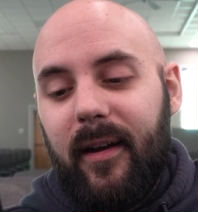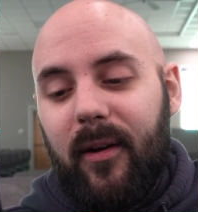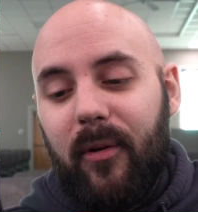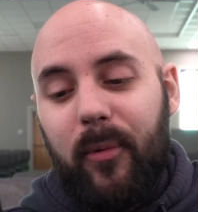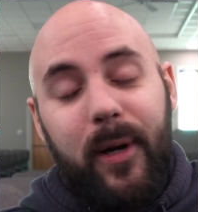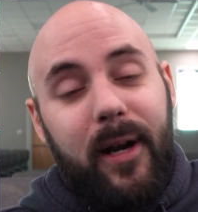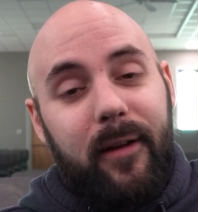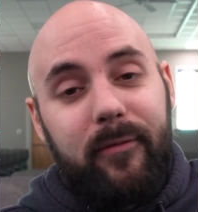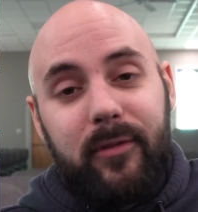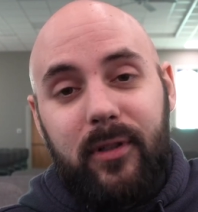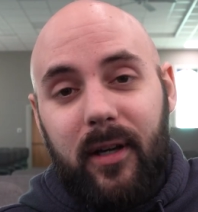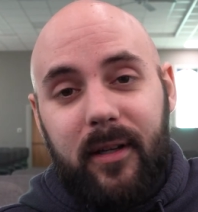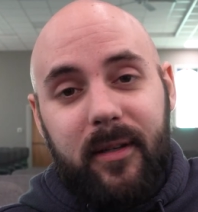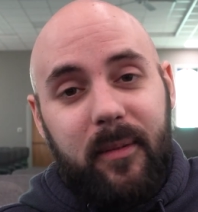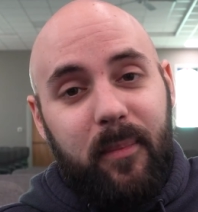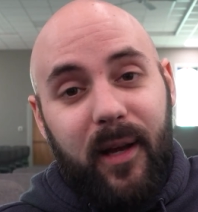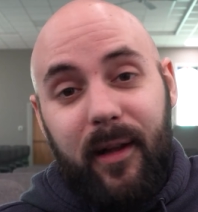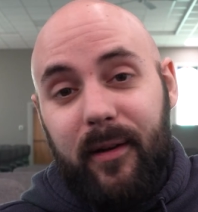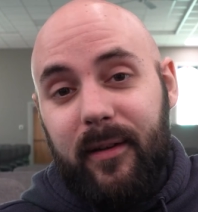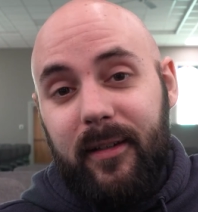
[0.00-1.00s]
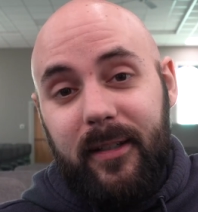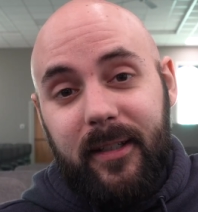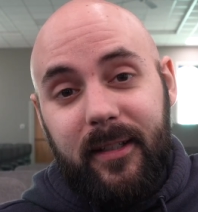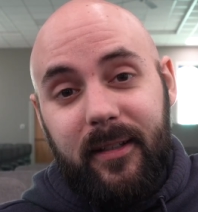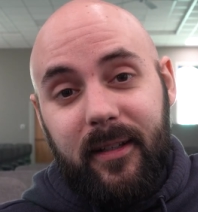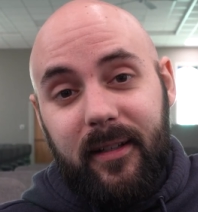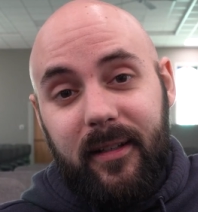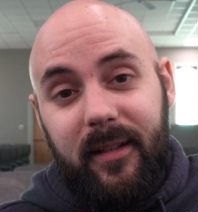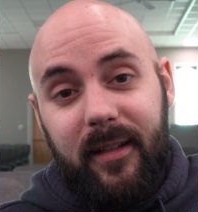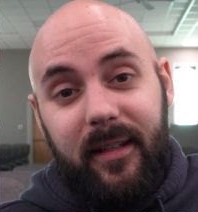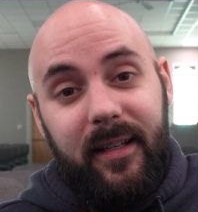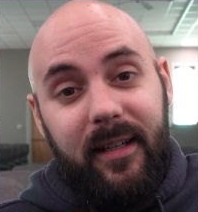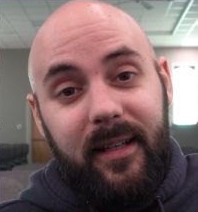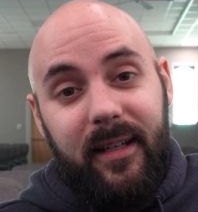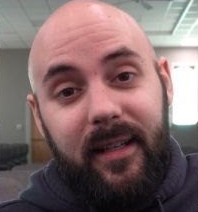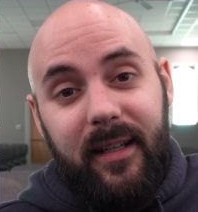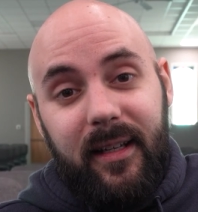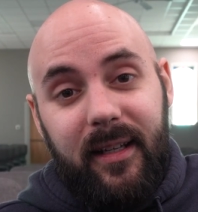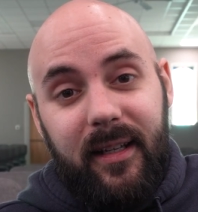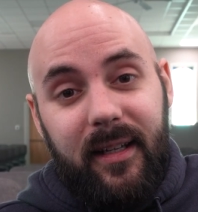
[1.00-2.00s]
when I've talked about it
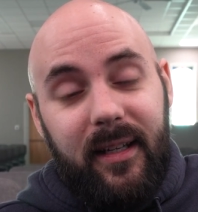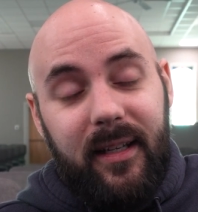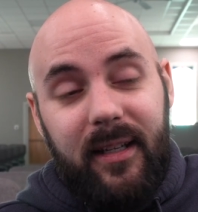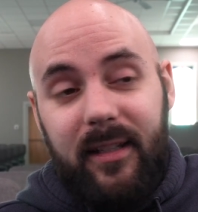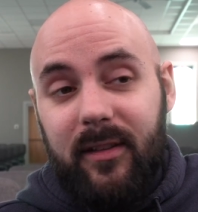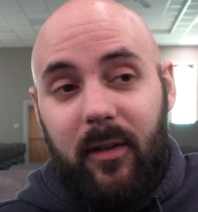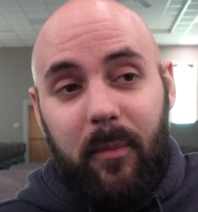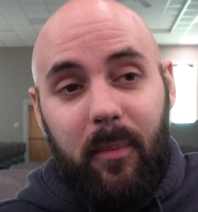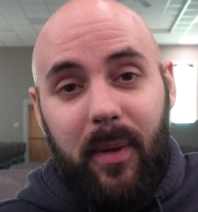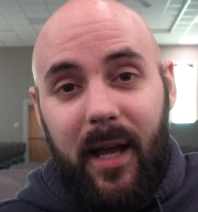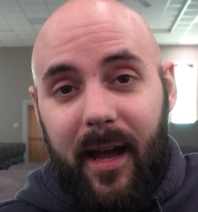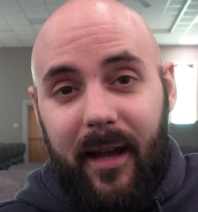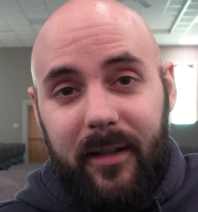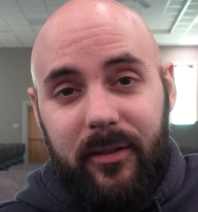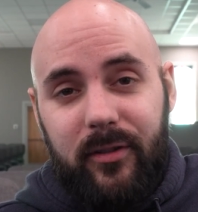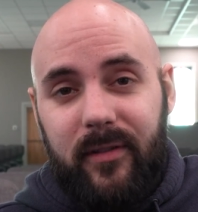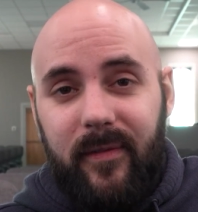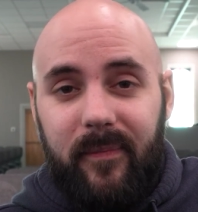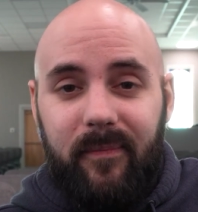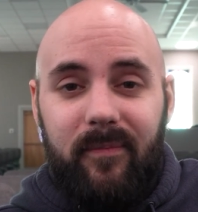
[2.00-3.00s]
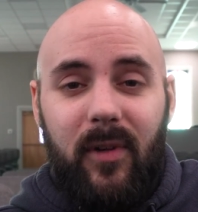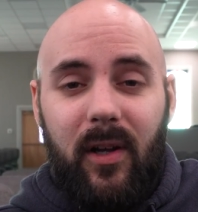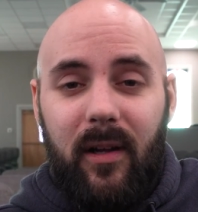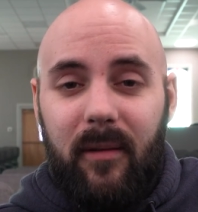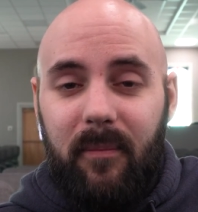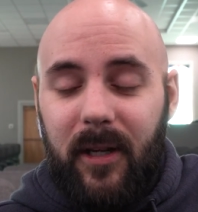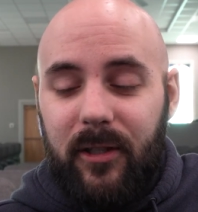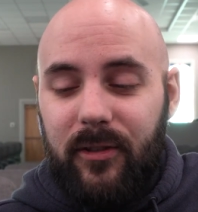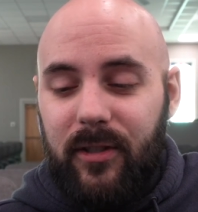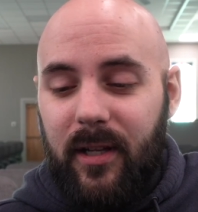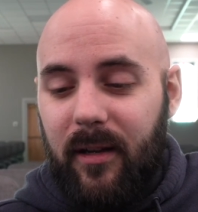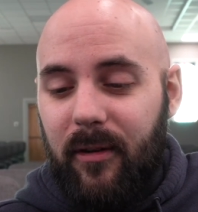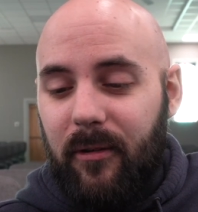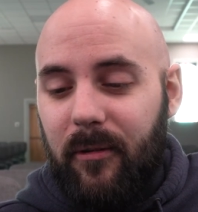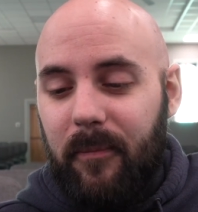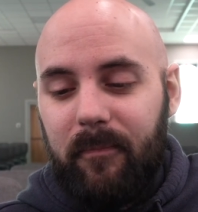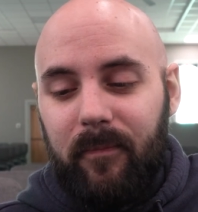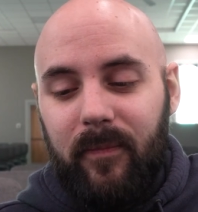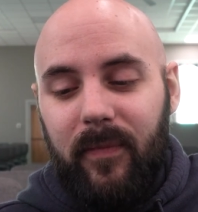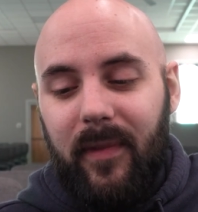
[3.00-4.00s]
in the past on my
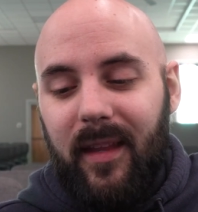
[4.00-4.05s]
channel,